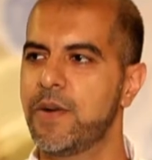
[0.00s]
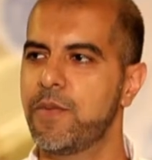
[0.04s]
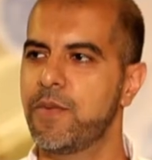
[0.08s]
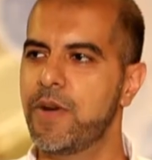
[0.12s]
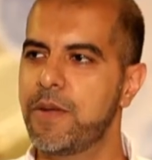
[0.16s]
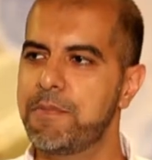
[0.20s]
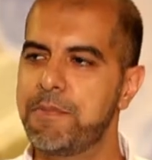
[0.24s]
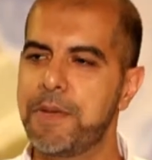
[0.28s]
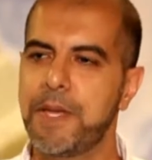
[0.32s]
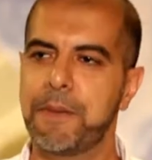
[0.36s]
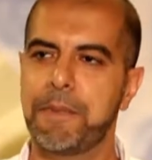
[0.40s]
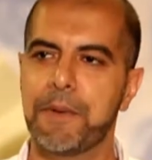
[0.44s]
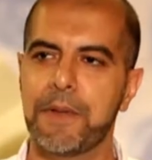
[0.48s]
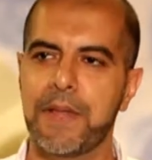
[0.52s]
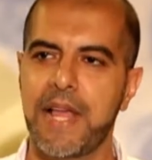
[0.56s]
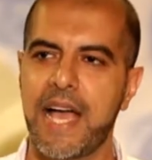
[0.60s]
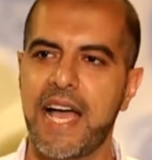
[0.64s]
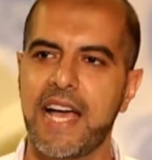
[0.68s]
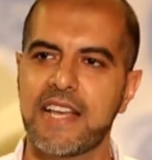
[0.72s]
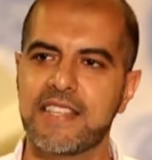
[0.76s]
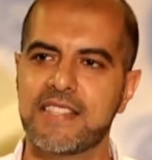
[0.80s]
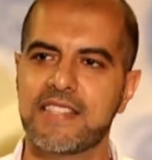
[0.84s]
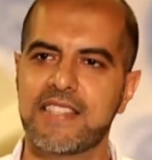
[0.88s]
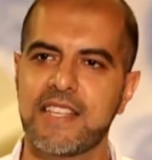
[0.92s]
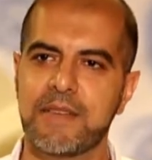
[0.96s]
When people
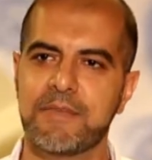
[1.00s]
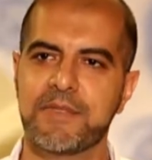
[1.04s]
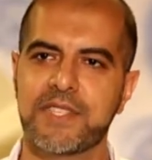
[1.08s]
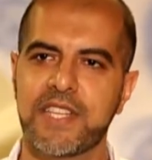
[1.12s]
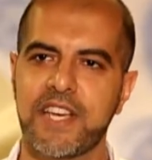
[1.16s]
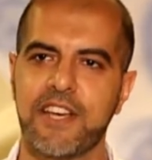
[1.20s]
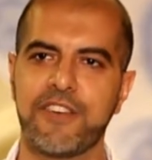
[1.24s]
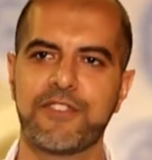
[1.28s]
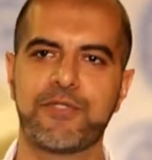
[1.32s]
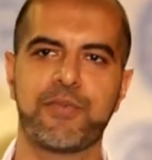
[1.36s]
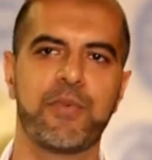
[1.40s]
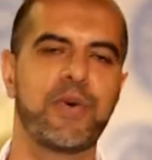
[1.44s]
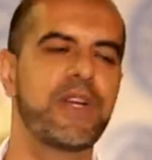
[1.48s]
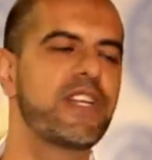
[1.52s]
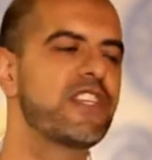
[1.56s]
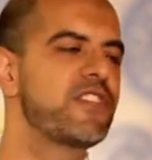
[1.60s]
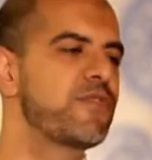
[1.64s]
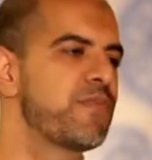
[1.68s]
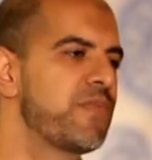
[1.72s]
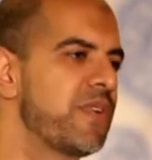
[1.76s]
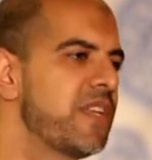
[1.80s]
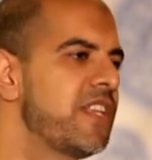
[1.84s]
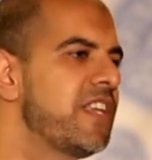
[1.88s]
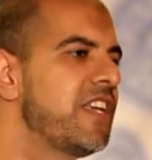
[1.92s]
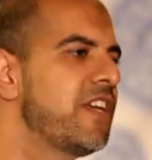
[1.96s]
ask themselves what is
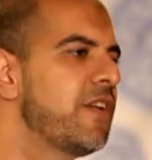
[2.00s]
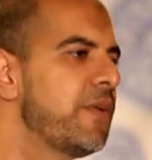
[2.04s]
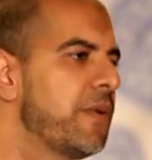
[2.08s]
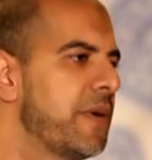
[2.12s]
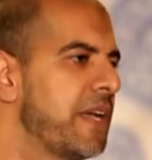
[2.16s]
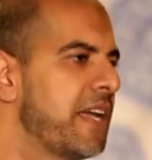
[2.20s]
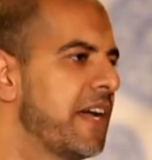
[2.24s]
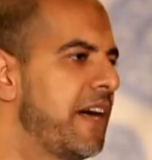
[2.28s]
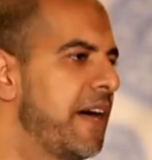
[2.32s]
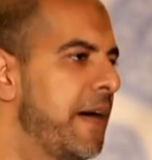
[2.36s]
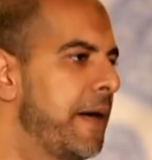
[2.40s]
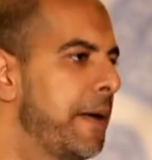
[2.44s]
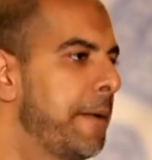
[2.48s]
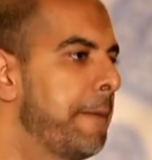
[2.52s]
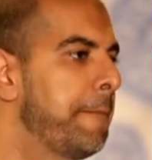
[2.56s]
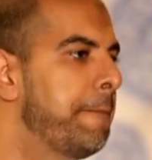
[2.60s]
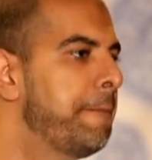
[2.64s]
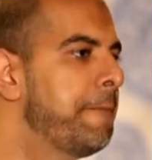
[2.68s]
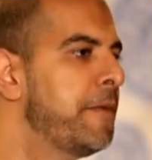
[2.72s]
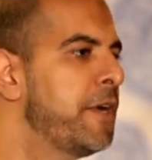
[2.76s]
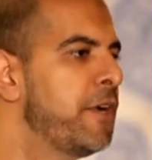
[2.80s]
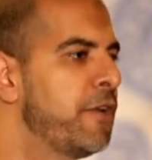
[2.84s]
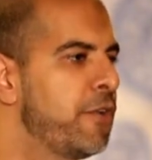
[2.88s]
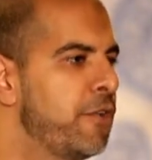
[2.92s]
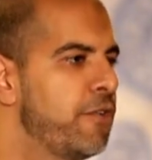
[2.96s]
really going on,
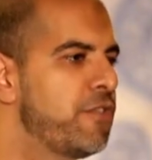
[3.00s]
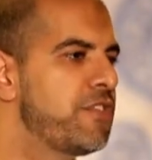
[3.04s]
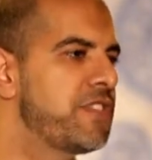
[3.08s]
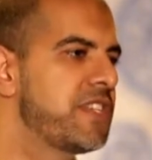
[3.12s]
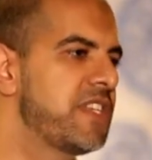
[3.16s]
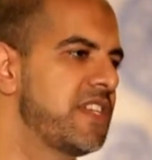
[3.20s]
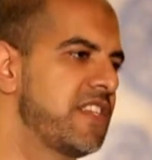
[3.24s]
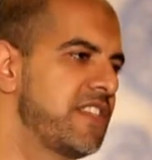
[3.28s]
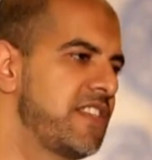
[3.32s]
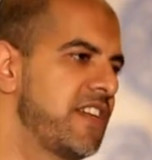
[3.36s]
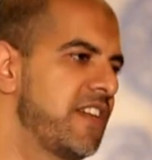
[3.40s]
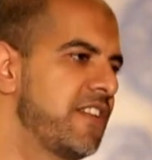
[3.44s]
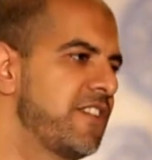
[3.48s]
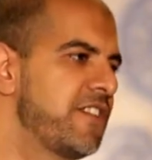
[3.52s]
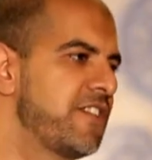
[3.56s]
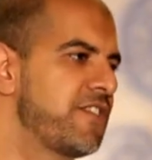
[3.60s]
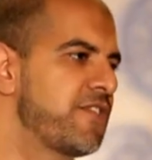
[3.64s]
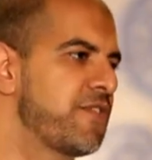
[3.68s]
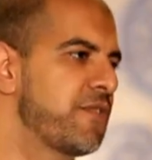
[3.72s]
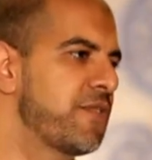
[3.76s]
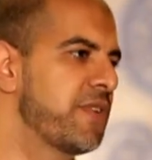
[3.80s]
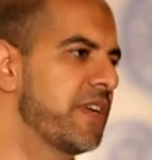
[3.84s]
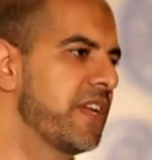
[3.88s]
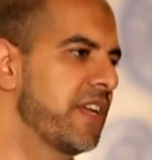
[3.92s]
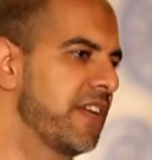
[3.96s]
who's going to tell the
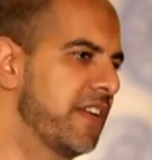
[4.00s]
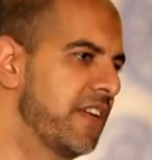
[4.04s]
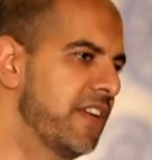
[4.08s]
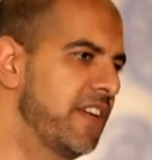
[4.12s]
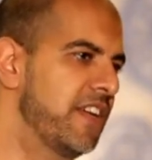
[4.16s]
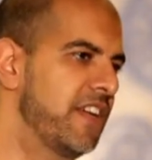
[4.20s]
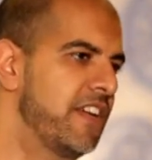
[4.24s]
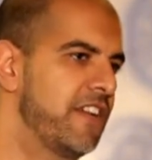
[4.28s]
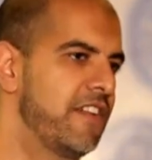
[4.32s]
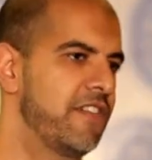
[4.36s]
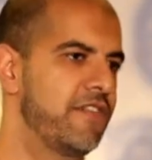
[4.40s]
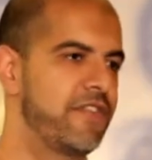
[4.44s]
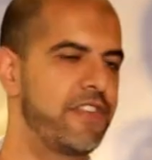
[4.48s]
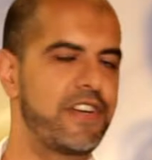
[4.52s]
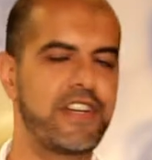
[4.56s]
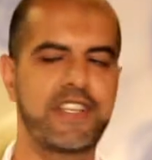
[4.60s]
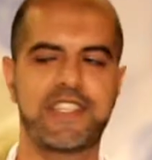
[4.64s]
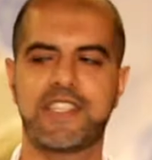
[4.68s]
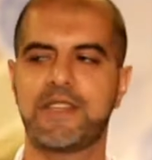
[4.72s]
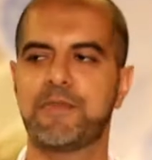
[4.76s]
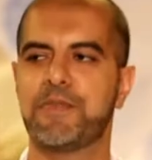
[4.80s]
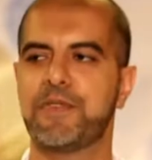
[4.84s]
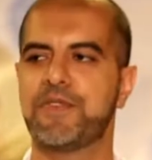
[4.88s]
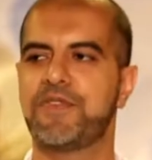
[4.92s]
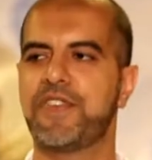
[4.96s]
story? Very
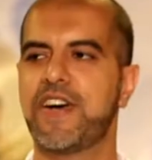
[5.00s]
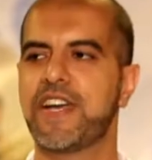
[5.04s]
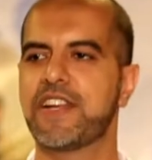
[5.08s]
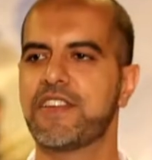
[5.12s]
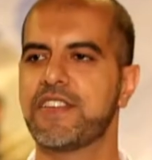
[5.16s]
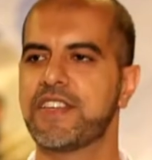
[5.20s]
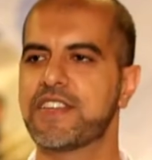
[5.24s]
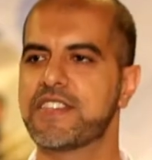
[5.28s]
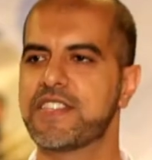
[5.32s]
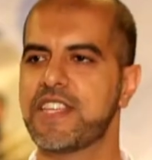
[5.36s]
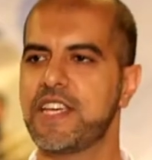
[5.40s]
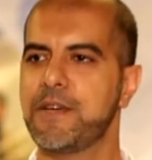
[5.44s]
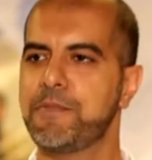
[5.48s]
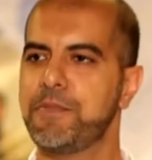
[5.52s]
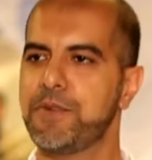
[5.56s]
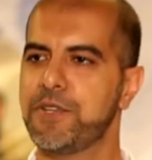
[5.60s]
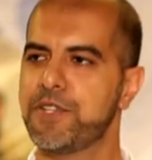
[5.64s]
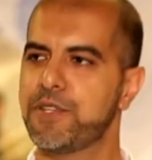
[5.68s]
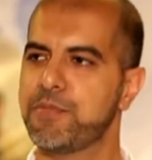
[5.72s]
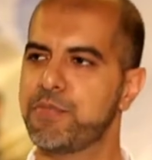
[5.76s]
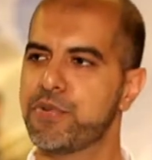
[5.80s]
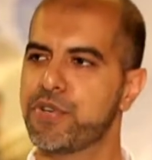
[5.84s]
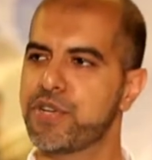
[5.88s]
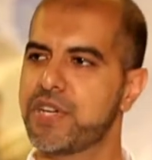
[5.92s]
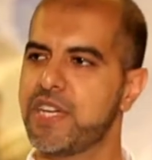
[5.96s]
simple final example,
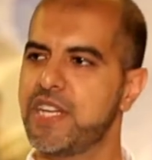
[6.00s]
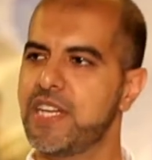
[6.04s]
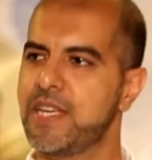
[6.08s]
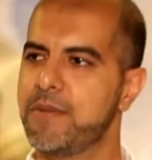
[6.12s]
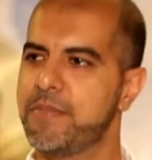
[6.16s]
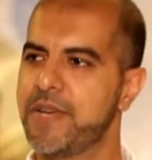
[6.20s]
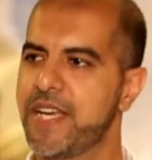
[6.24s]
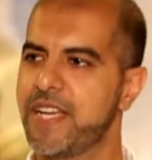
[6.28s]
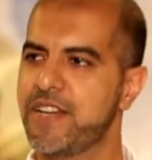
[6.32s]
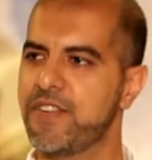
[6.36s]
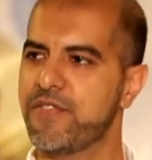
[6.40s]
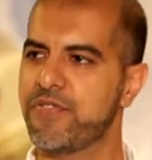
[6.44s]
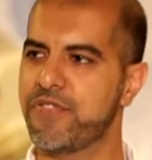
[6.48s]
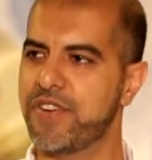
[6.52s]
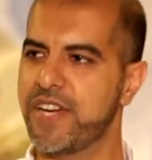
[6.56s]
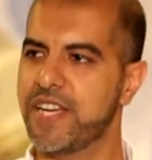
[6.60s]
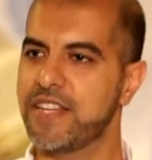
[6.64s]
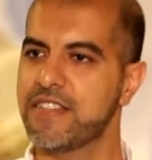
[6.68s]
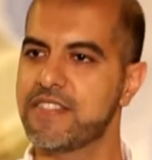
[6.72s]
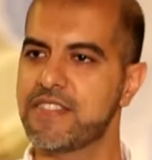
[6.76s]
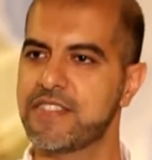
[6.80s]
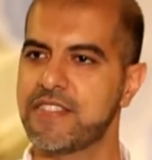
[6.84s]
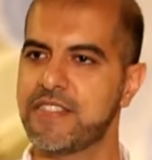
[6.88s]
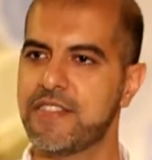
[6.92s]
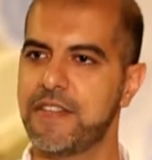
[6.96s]
the burkini ban in
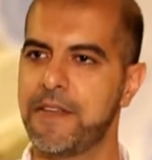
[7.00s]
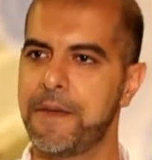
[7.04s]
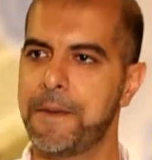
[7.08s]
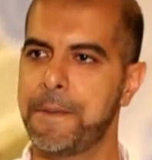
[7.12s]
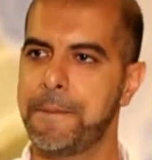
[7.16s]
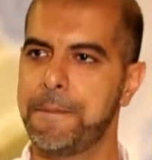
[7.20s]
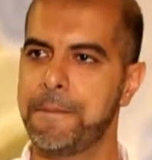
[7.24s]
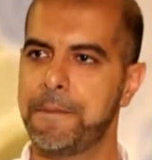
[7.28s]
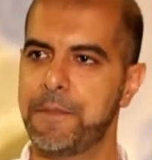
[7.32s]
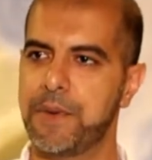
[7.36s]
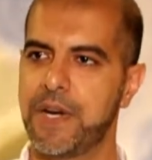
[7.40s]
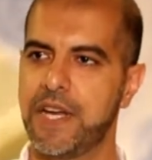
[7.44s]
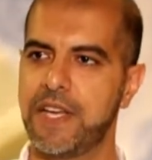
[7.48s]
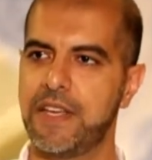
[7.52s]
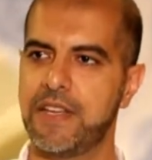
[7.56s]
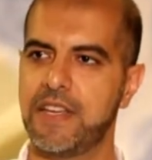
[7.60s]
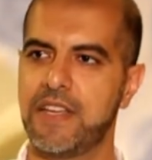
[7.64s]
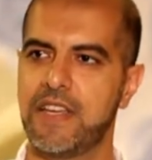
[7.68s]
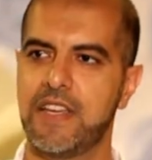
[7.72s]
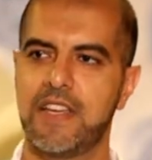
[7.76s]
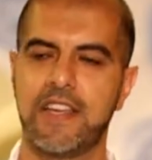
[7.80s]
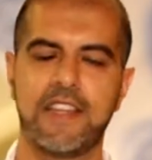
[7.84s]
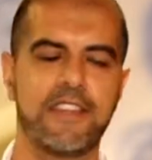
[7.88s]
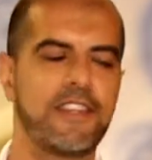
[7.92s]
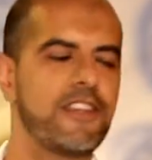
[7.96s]
France, right?
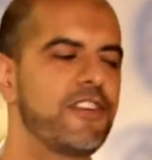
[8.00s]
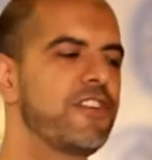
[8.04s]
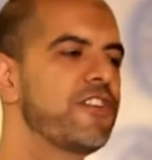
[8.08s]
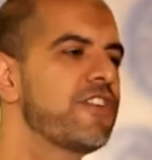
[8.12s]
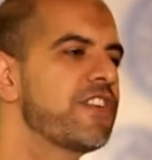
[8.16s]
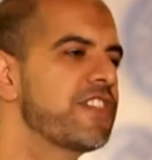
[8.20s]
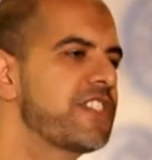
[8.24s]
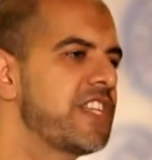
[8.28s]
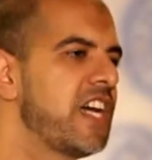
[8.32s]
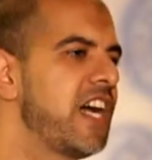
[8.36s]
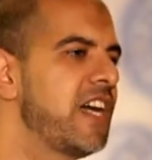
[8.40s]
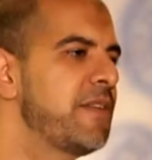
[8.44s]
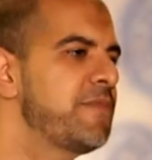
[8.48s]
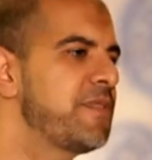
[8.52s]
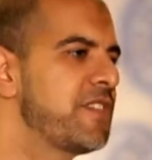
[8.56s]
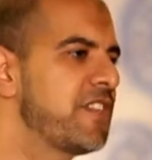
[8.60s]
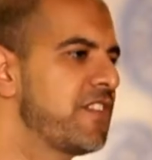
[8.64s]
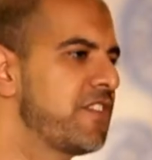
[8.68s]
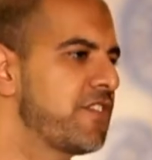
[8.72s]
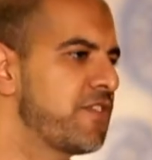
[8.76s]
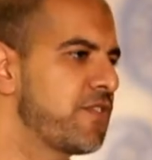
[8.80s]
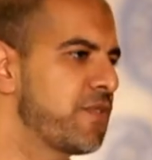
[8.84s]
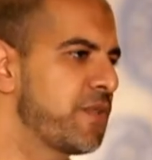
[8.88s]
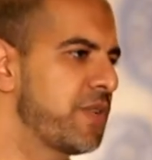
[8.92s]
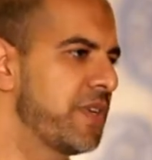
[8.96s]
The New York Times did
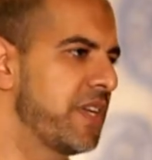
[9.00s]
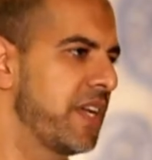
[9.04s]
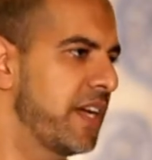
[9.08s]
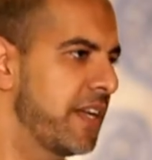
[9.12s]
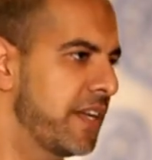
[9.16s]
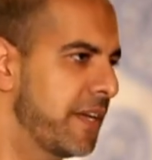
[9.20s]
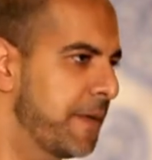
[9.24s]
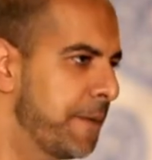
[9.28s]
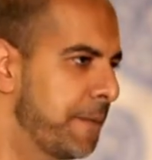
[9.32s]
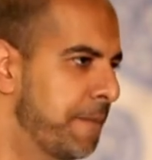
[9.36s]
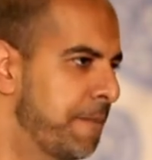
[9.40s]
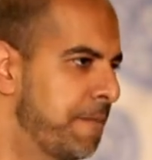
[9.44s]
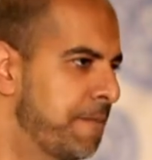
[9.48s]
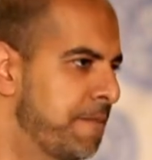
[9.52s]
a story on it.